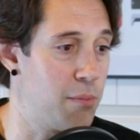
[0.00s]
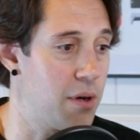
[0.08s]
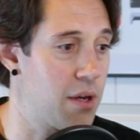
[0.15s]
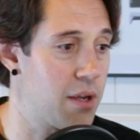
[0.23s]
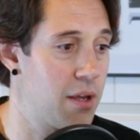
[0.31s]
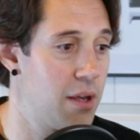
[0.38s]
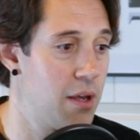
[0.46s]

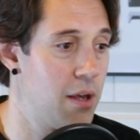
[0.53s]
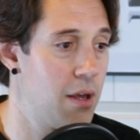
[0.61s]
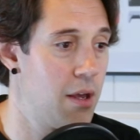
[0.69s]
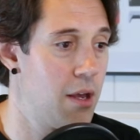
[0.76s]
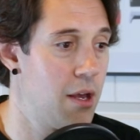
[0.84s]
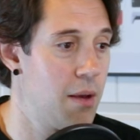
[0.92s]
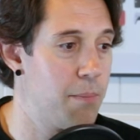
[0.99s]
Book.
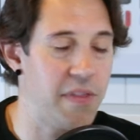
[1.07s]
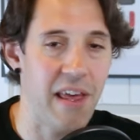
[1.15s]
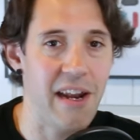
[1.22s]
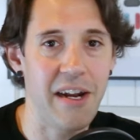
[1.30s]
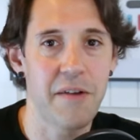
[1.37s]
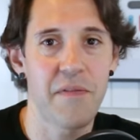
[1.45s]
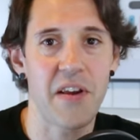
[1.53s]
But they
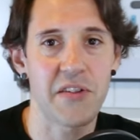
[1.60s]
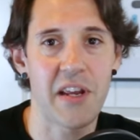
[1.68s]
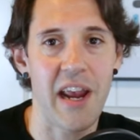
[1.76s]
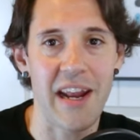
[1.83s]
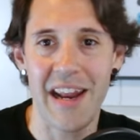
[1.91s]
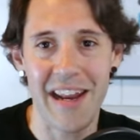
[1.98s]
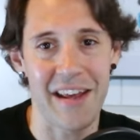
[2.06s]
didn't
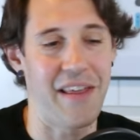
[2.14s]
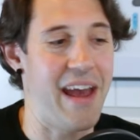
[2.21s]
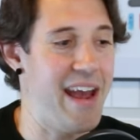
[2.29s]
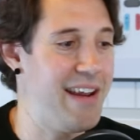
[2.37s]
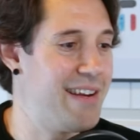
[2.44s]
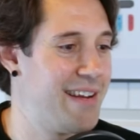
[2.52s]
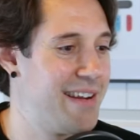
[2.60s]
investigate any of
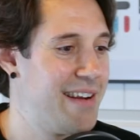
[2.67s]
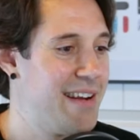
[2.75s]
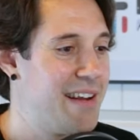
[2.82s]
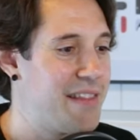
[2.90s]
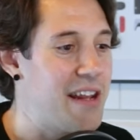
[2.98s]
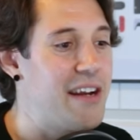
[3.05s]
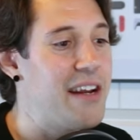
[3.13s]
that.
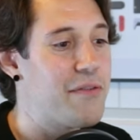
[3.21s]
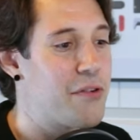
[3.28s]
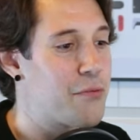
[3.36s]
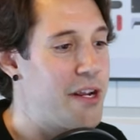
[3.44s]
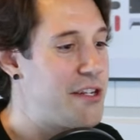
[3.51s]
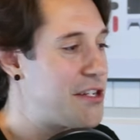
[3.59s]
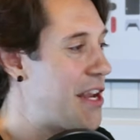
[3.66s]
They didn't even
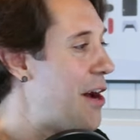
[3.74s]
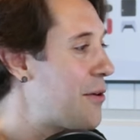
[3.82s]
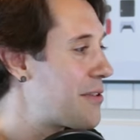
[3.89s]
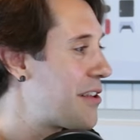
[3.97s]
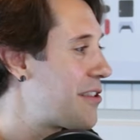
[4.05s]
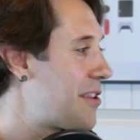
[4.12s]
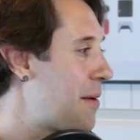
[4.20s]
reach
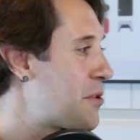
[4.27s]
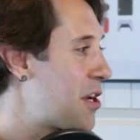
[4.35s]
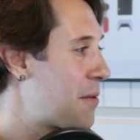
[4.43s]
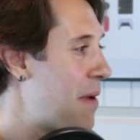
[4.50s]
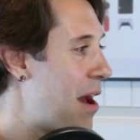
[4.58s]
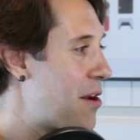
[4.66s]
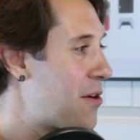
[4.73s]
out to
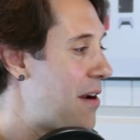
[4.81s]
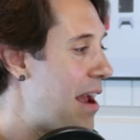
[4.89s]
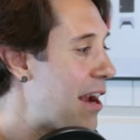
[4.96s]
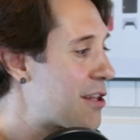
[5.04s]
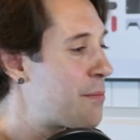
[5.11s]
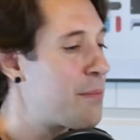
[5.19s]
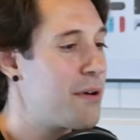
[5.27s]
subject matter
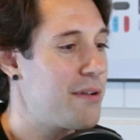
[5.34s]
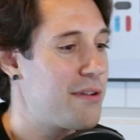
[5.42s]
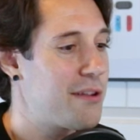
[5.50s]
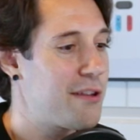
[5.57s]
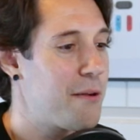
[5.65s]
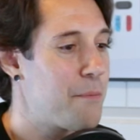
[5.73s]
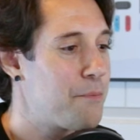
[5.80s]

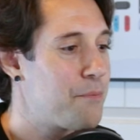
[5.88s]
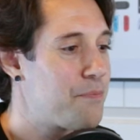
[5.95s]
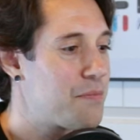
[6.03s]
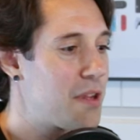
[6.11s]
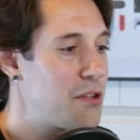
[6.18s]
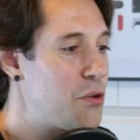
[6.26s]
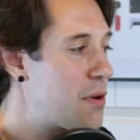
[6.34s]
experts
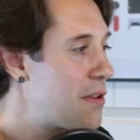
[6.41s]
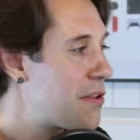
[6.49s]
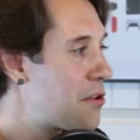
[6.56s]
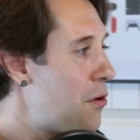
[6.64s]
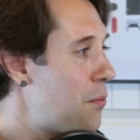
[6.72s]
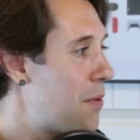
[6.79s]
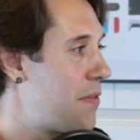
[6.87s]
to
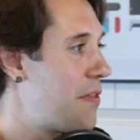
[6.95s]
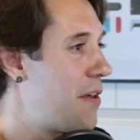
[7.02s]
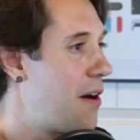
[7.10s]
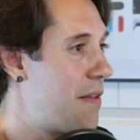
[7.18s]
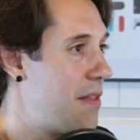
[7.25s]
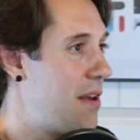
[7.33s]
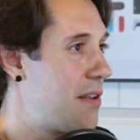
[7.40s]
consult with
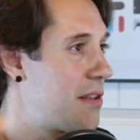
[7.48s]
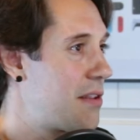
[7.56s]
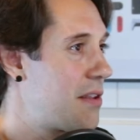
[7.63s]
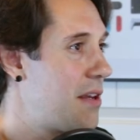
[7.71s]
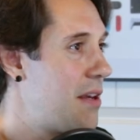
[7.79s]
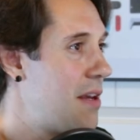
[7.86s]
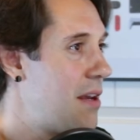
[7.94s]
on
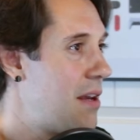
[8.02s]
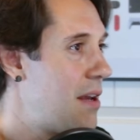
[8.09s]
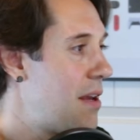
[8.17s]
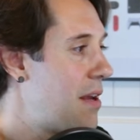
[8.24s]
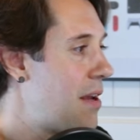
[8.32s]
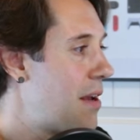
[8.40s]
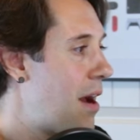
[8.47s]
this.
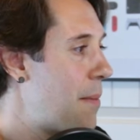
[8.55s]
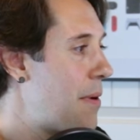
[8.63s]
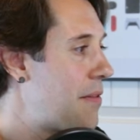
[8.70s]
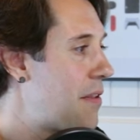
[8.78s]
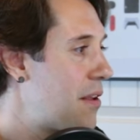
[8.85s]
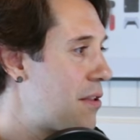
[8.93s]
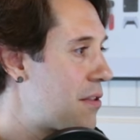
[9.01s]
I
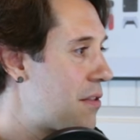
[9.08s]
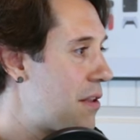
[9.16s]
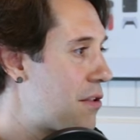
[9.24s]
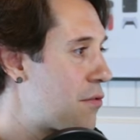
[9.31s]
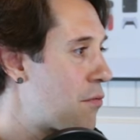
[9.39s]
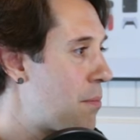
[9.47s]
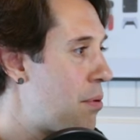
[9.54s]
mean,
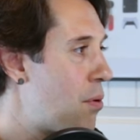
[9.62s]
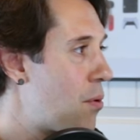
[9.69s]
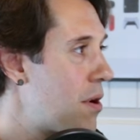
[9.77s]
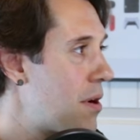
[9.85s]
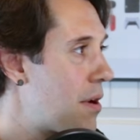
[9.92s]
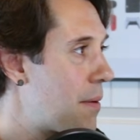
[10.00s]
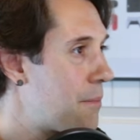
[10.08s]
this
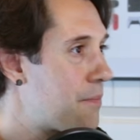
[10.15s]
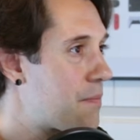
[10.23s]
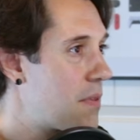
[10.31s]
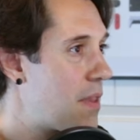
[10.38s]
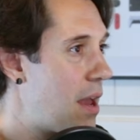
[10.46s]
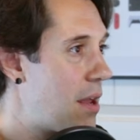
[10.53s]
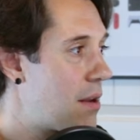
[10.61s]
report
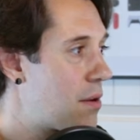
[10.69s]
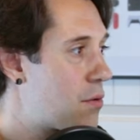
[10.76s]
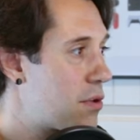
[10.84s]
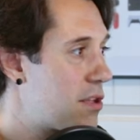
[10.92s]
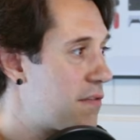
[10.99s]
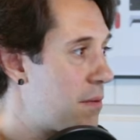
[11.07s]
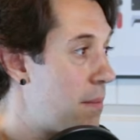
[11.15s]
that
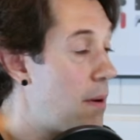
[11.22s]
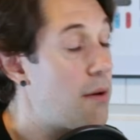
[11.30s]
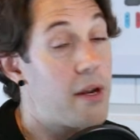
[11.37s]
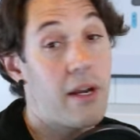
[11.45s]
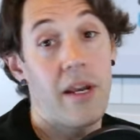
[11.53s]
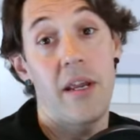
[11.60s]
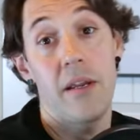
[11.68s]
Christopher
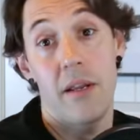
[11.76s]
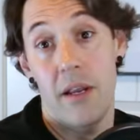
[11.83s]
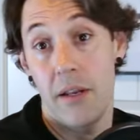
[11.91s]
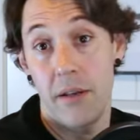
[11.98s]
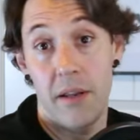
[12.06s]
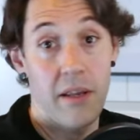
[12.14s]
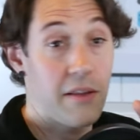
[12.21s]
Mellon, and
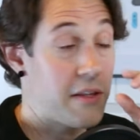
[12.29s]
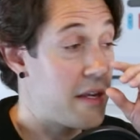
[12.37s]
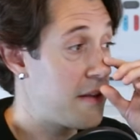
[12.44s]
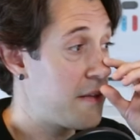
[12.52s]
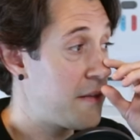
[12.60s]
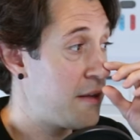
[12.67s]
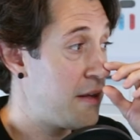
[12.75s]
he says
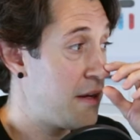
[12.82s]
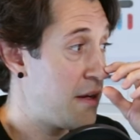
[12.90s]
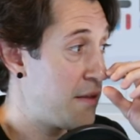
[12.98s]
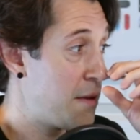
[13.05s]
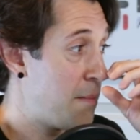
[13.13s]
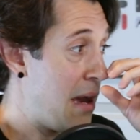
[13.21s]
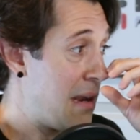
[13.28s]
at
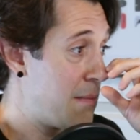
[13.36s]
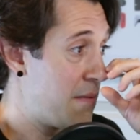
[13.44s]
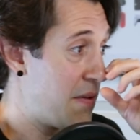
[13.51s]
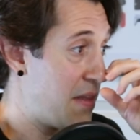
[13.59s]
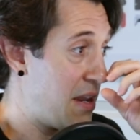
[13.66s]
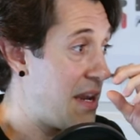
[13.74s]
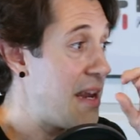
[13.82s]
the bottom of
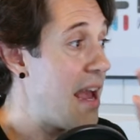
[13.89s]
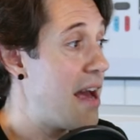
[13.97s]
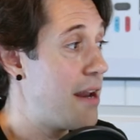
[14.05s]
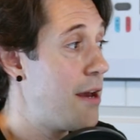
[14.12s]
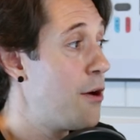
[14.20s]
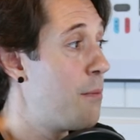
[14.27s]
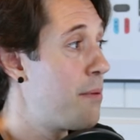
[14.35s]
it that he
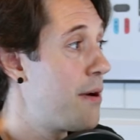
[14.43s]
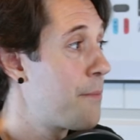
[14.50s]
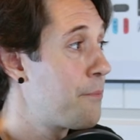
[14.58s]
had help,